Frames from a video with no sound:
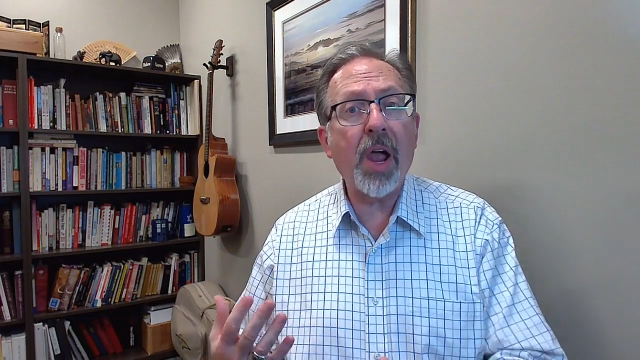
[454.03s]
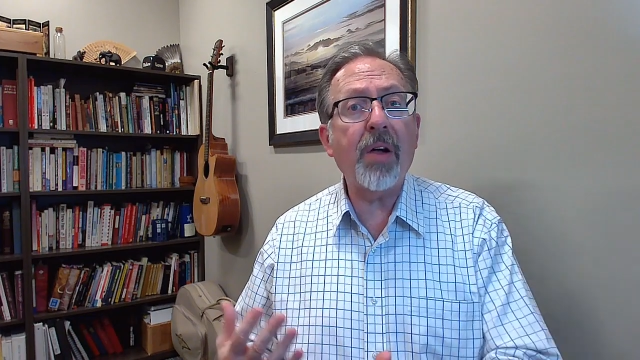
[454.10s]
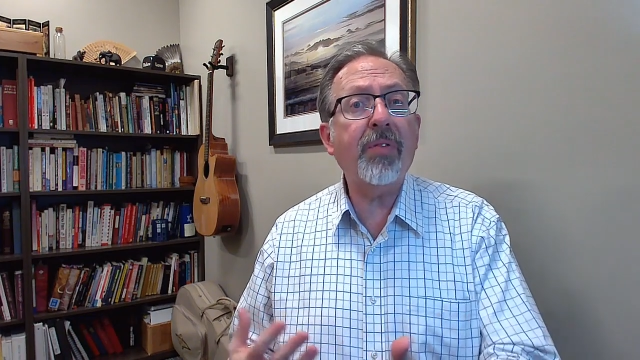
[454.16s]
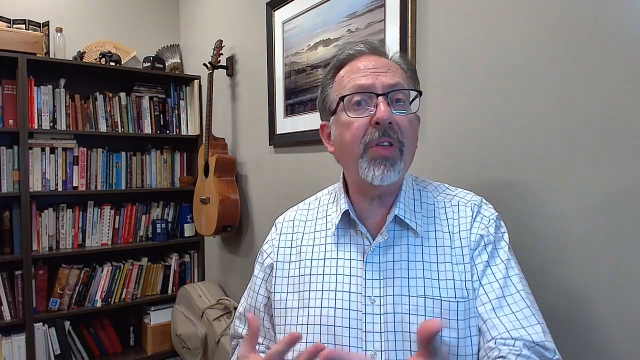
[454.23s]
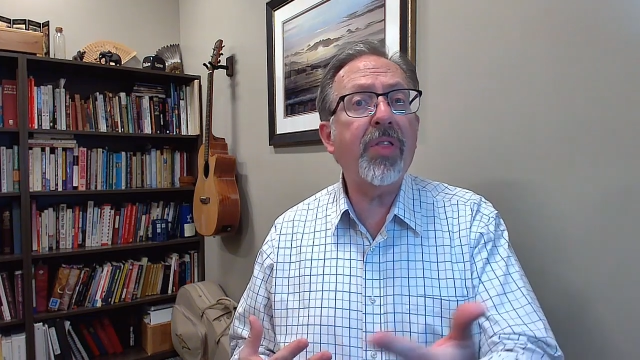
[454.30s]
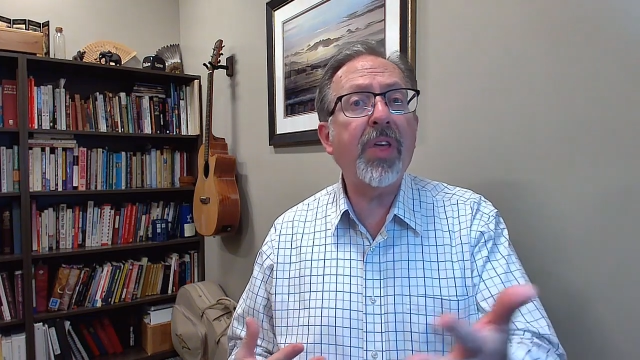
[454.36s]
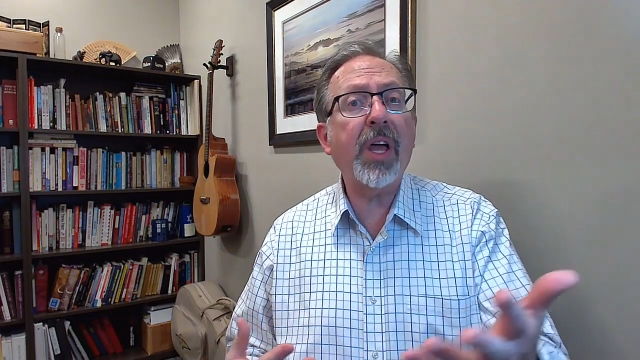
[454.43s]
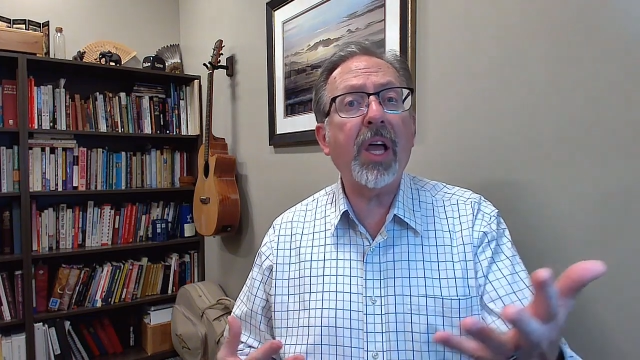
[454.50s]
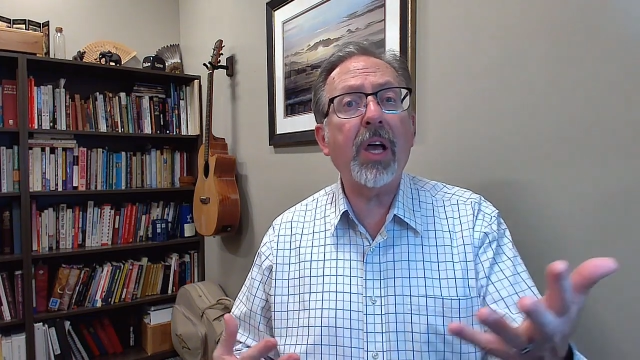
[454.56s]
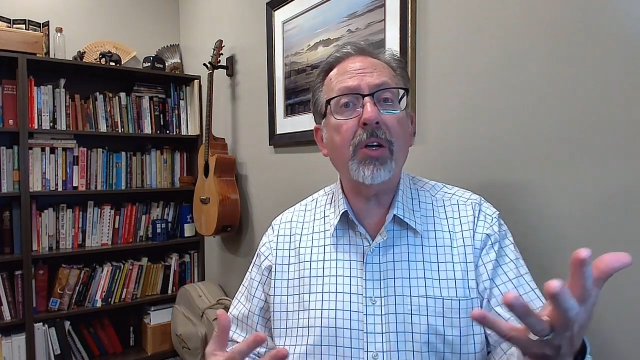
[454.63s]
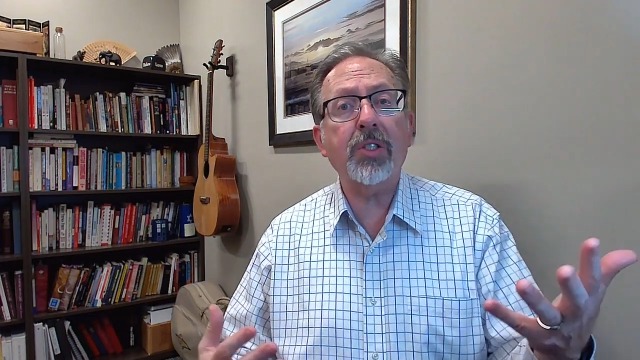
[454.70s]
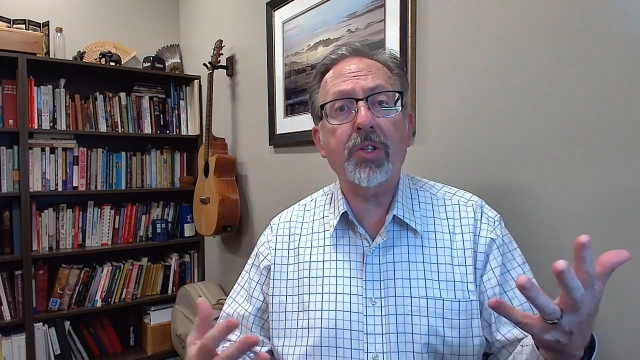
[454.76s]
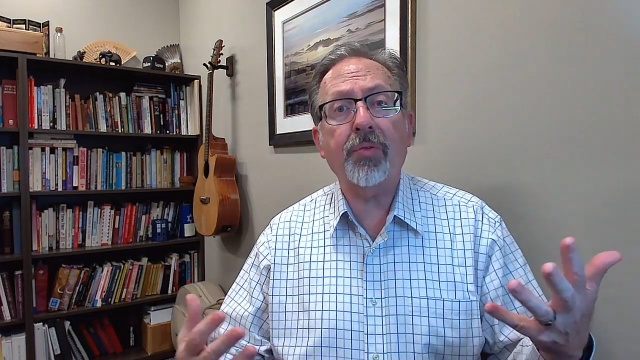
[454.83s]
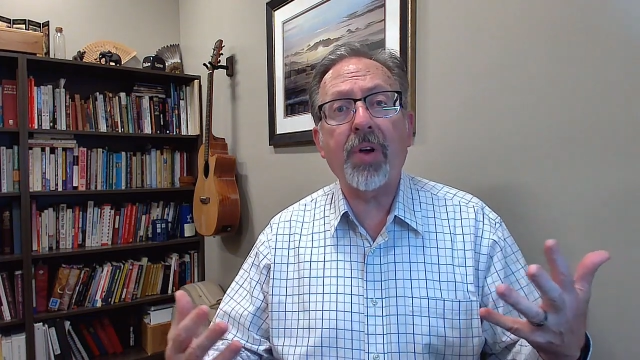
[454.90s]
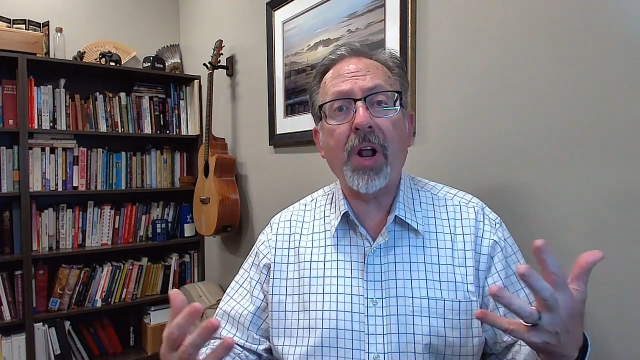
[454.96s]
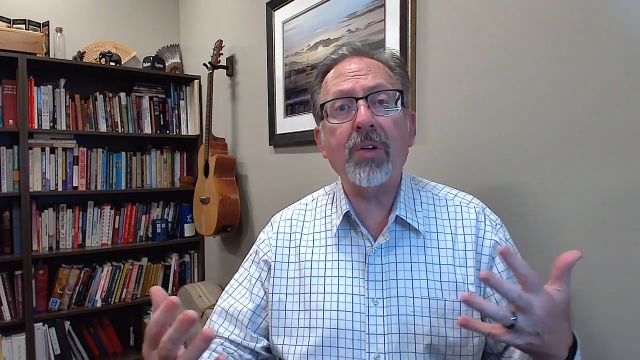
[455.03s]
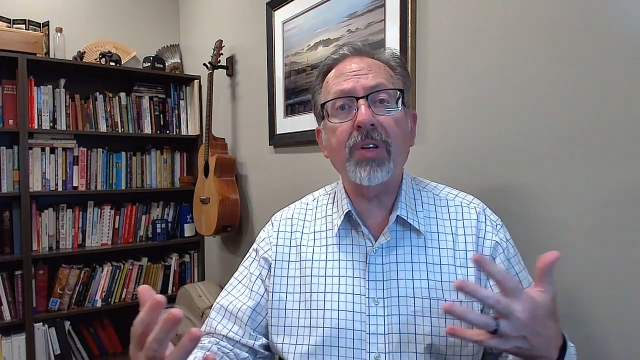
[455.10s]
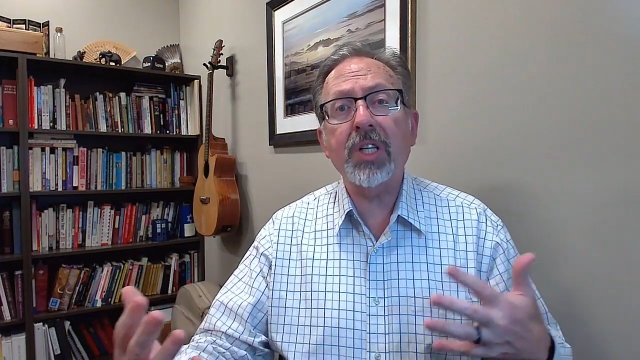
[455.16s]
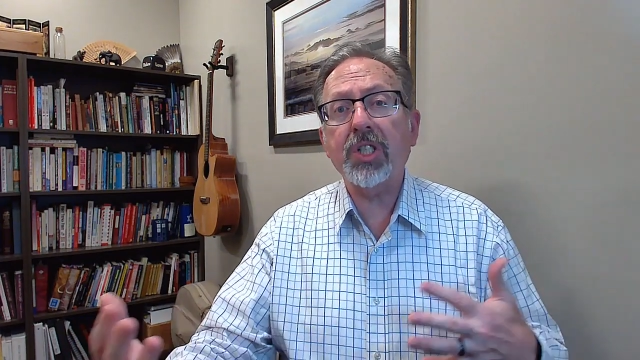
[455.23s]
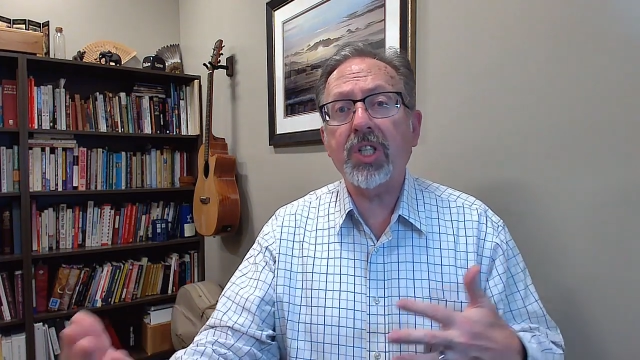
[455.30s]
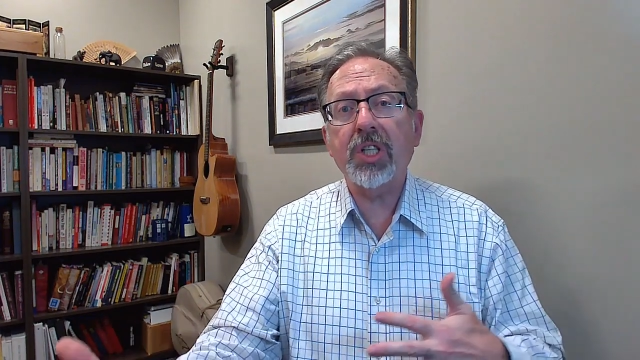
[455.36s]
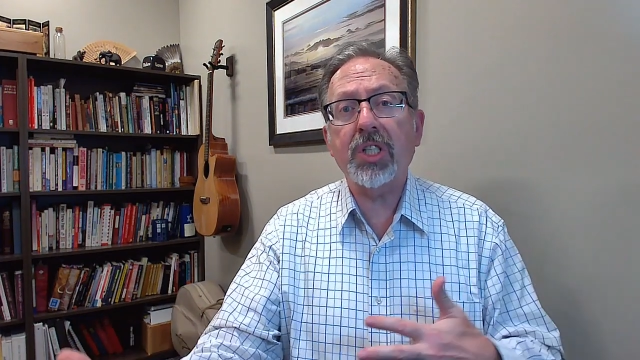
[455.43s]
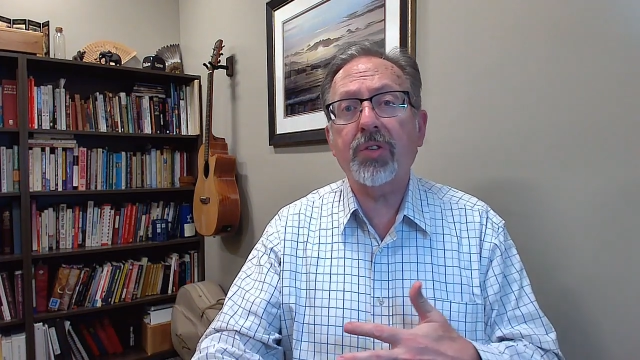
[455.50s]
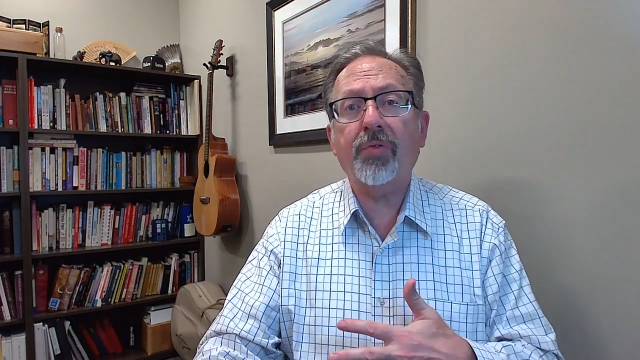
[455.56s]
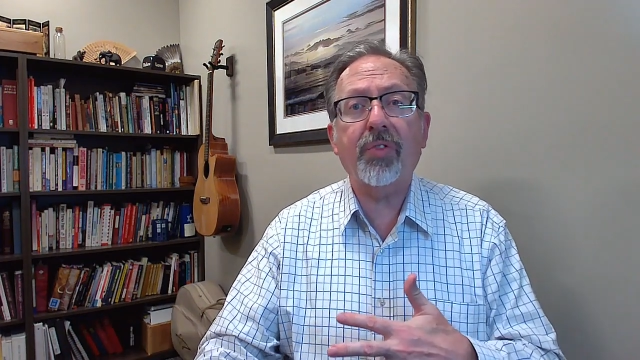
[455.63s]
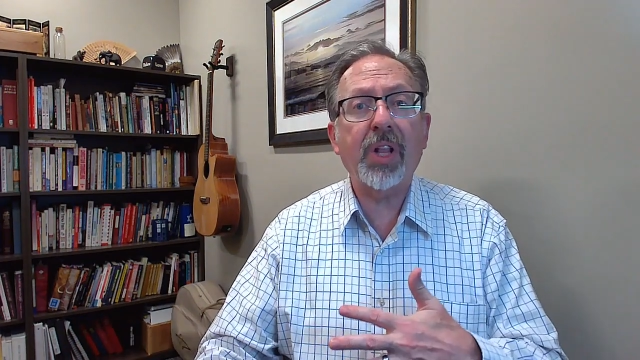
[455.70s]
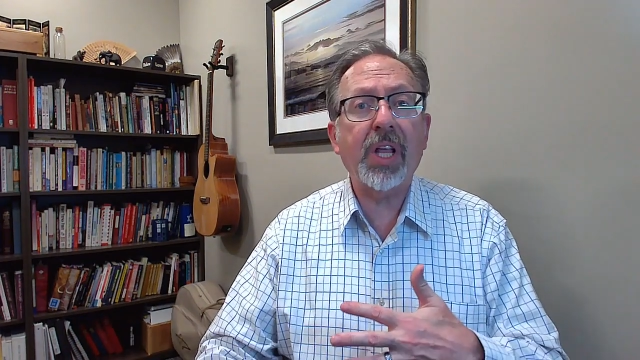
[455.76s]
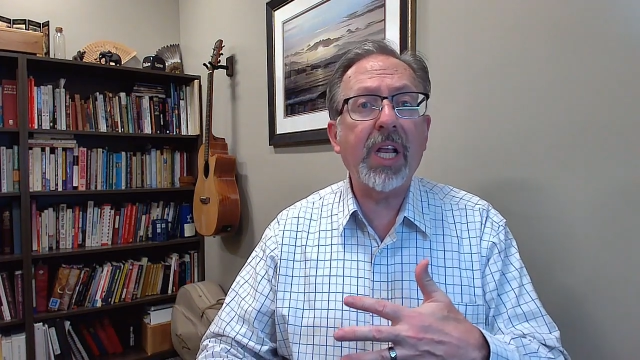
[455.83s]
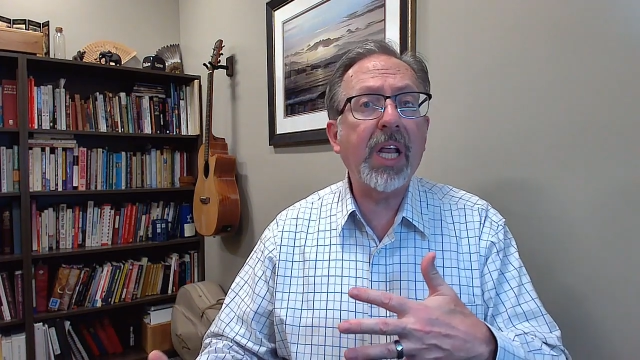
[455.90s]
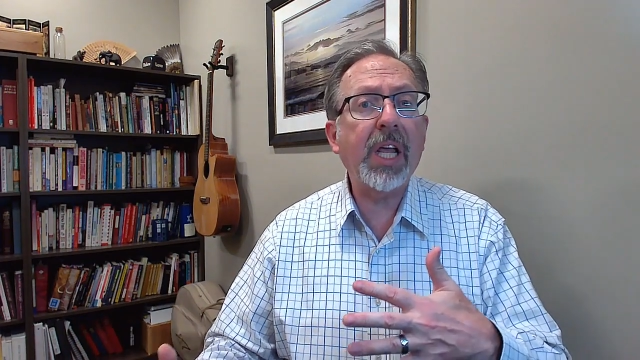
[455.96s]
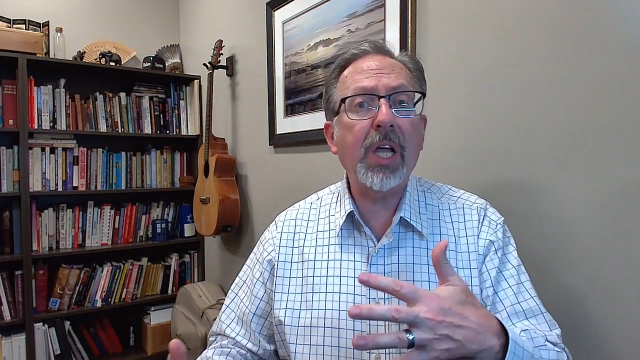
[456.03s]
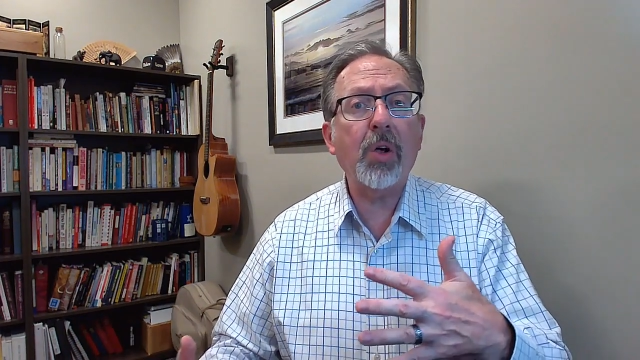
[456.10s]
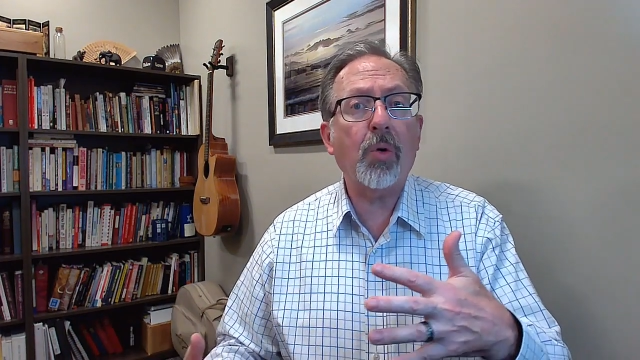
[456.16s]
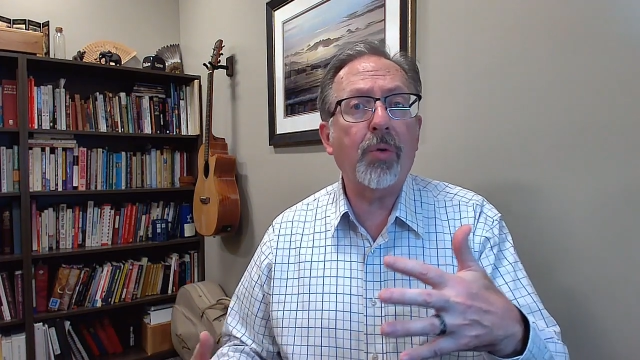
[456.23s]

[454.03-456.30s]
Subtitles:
everything else around us is fleeting